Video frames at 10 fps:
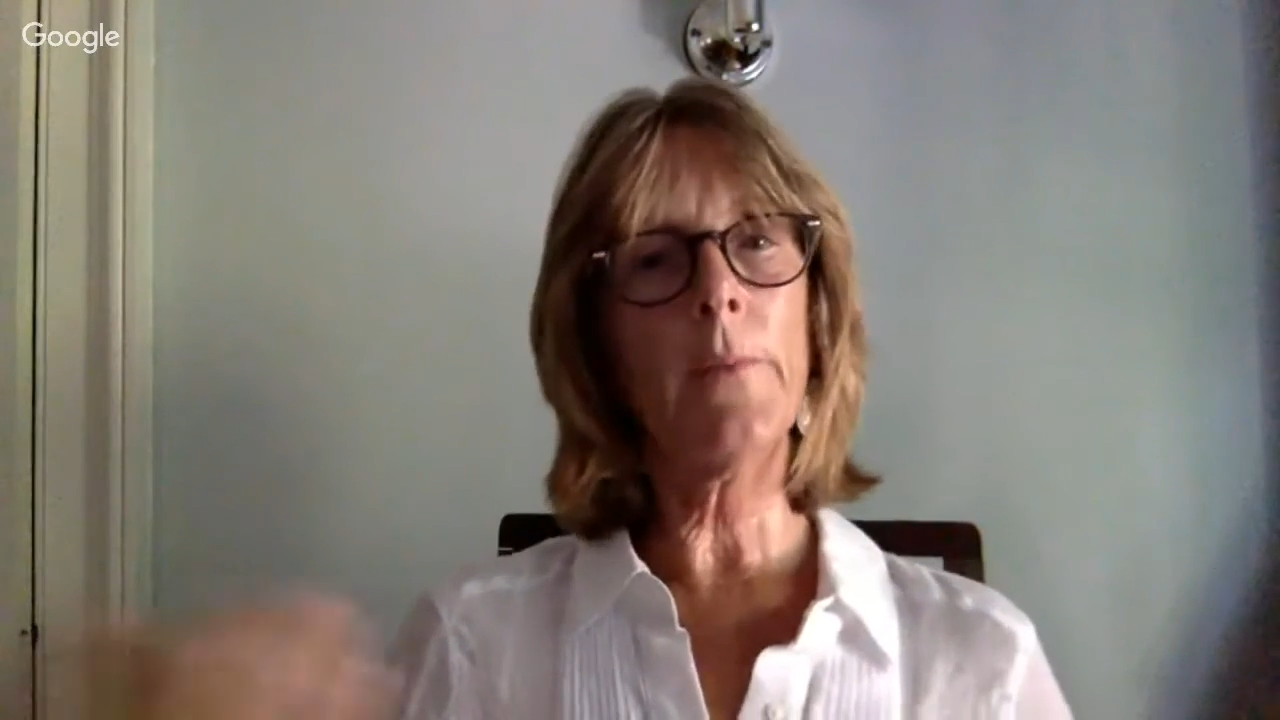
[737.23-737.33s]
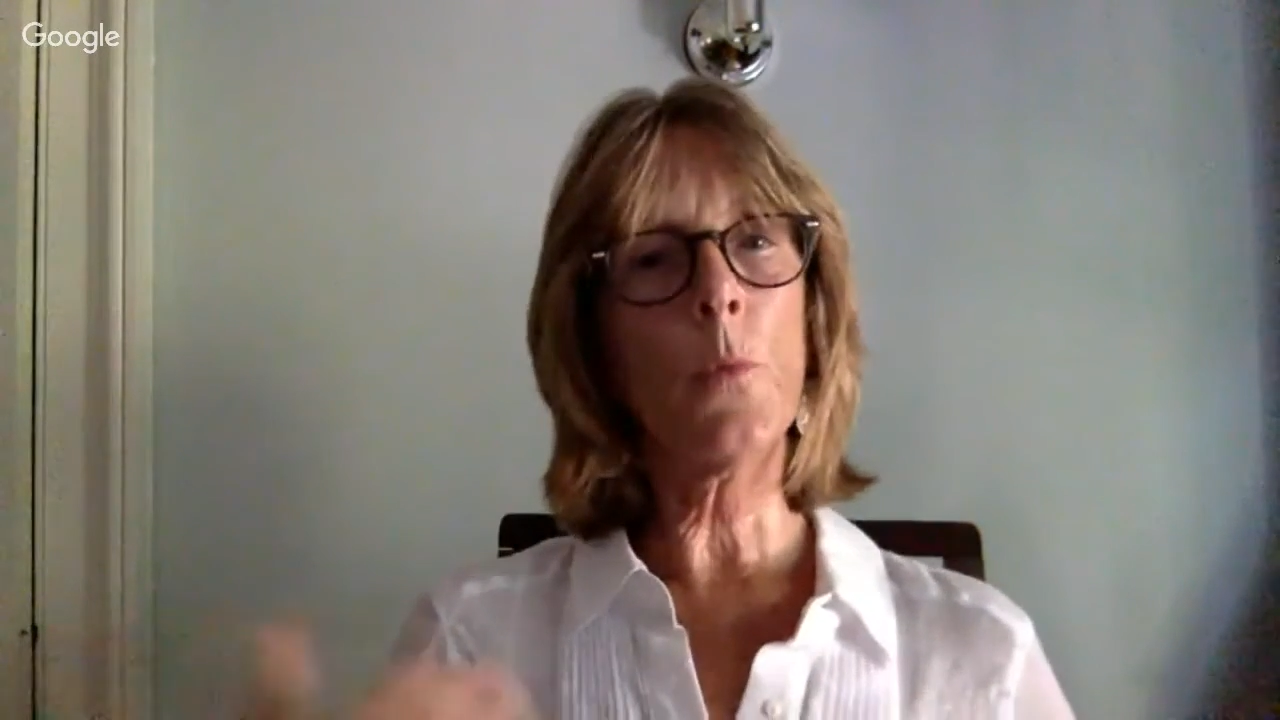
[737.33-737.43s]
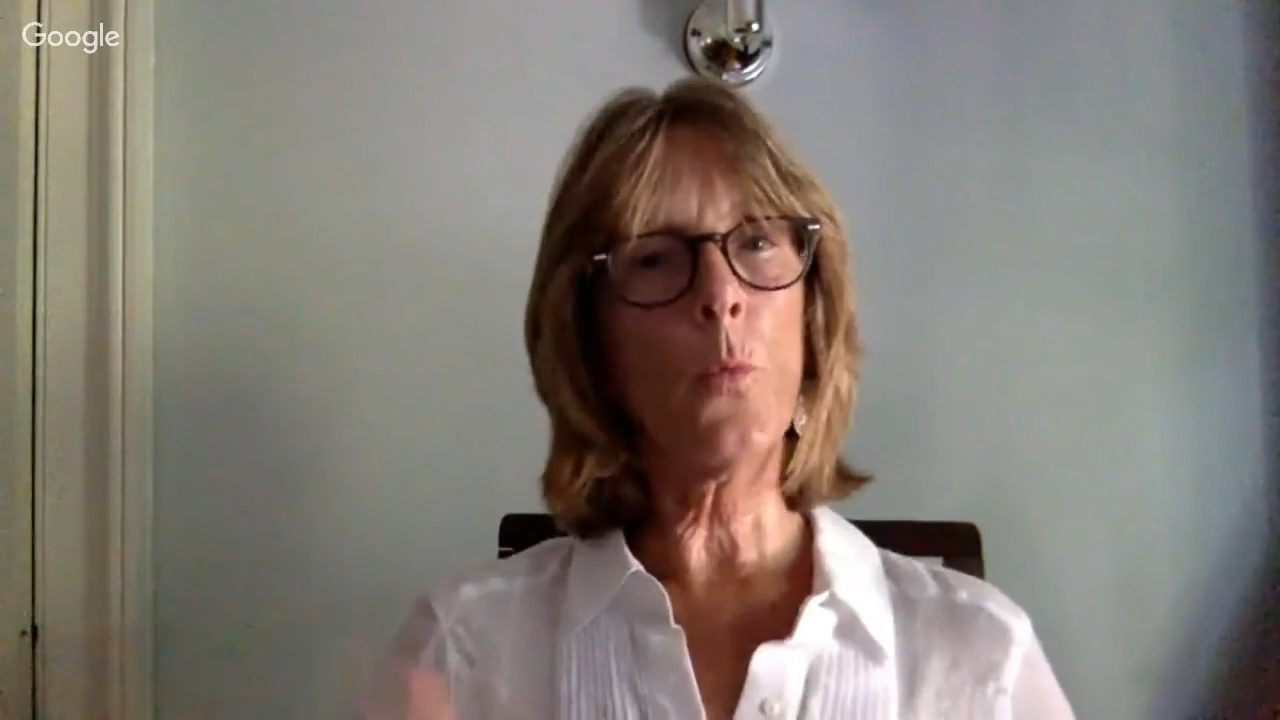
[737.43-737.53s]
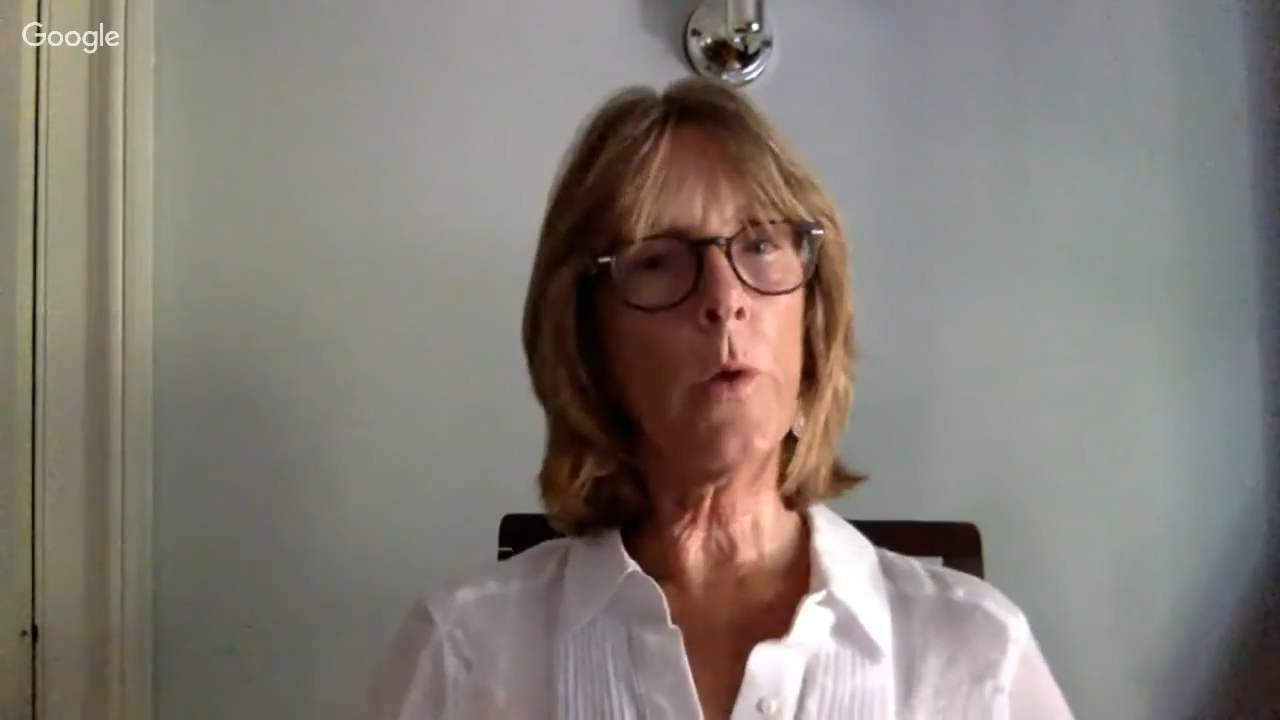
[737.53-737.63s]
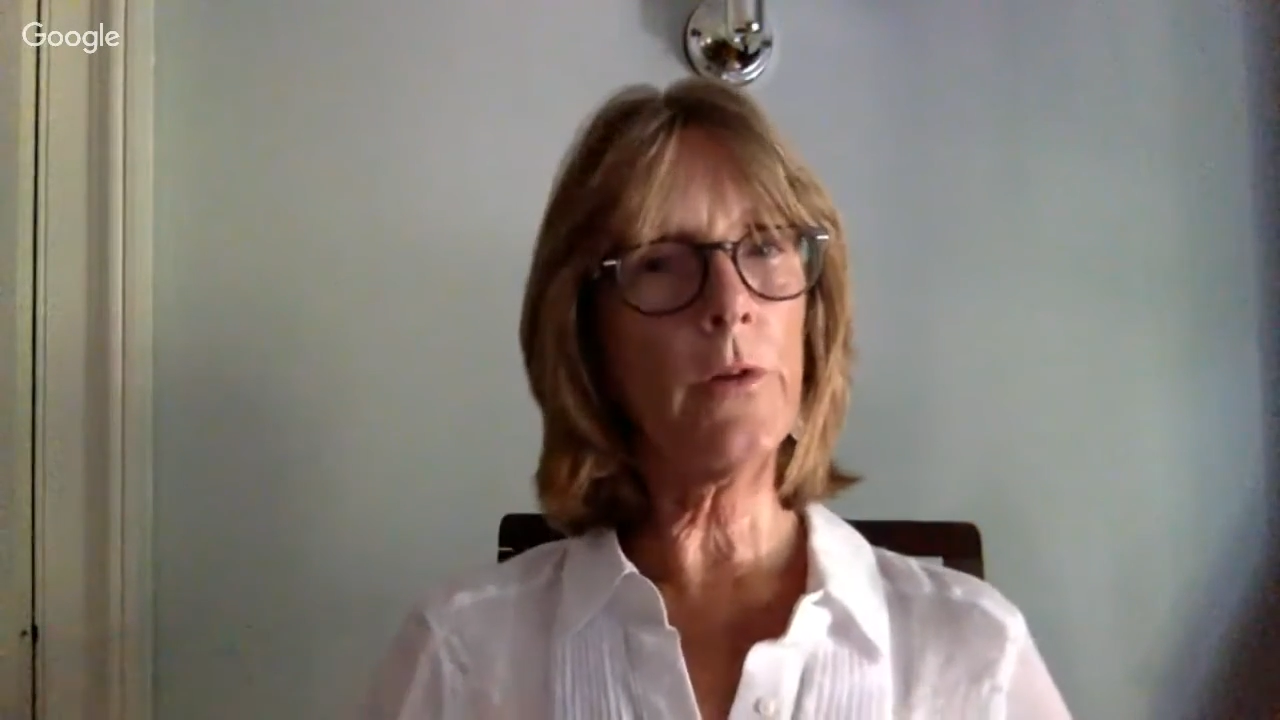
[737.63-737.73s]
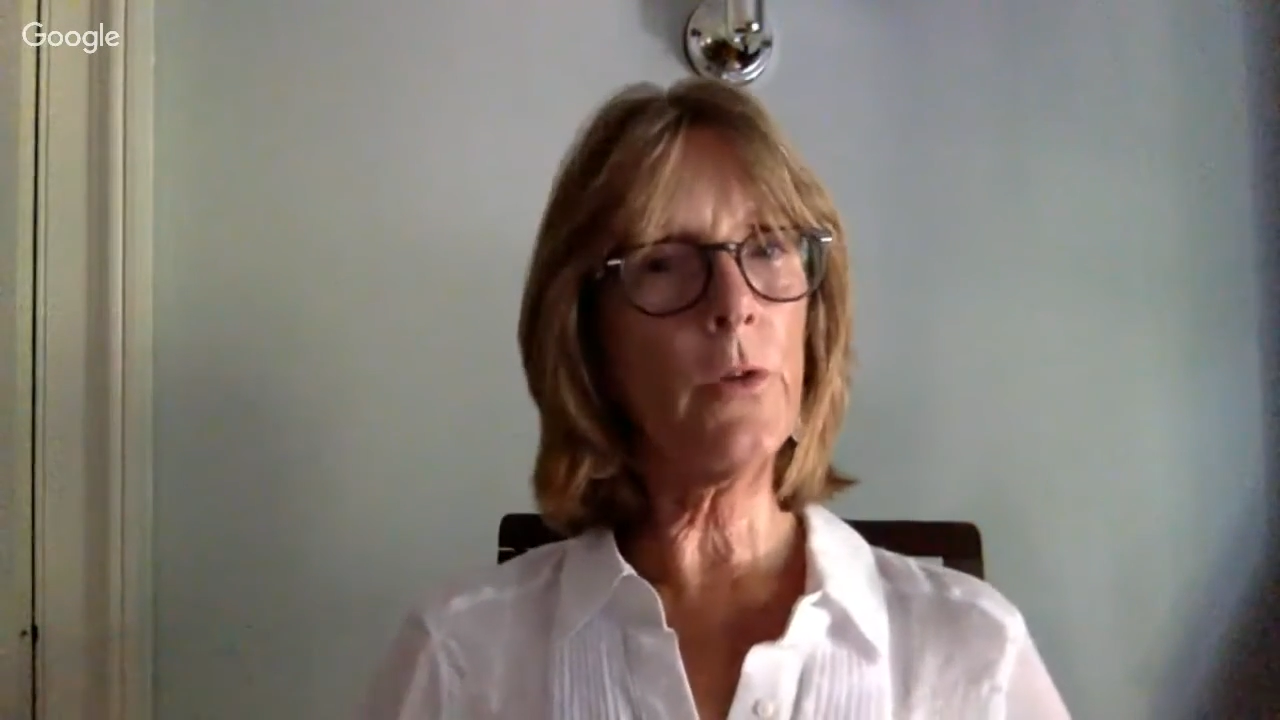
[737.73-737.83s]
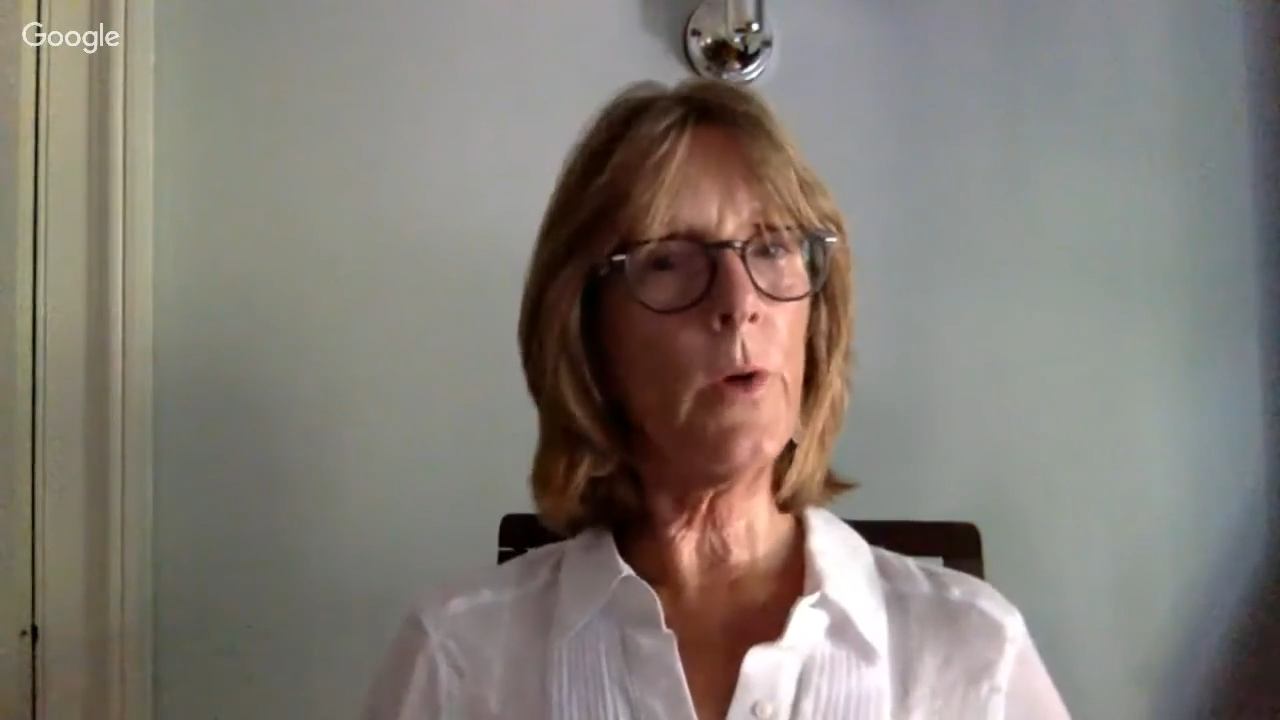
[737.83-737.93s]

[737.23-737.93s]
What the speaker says: Once you